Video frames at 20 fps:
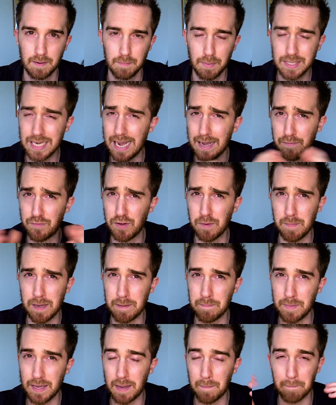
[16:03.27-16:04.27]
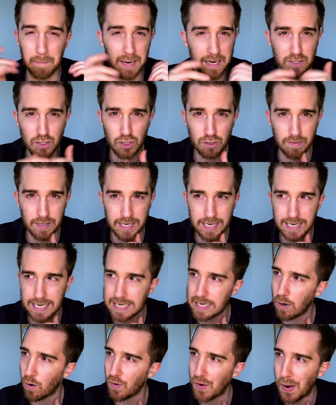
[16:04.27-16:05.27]
But yeah, if you meet me in Big
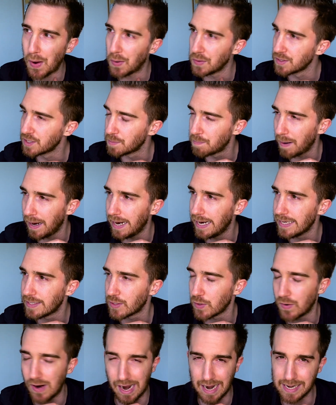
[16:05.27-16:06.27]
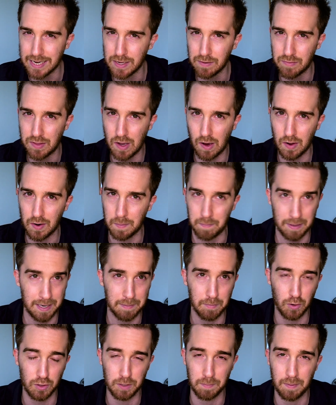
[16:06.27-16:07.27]
Screen or Altspace or any of the other big
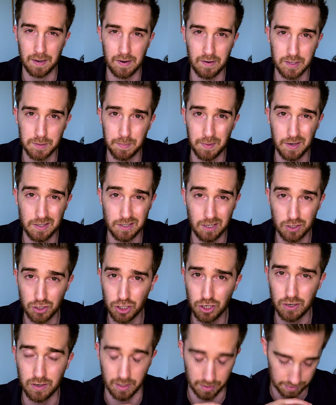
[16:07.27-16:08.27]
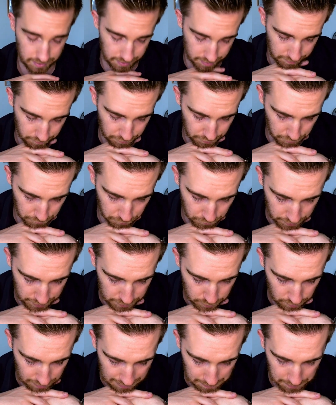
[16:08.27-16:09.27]
multiplayer experiences, sure, feel
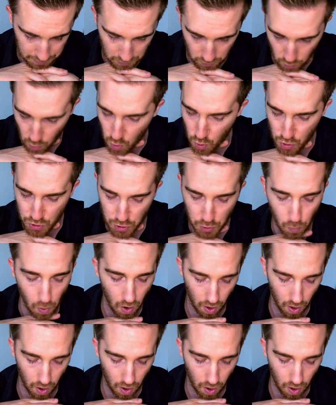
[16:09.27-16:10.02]
free to let me know who you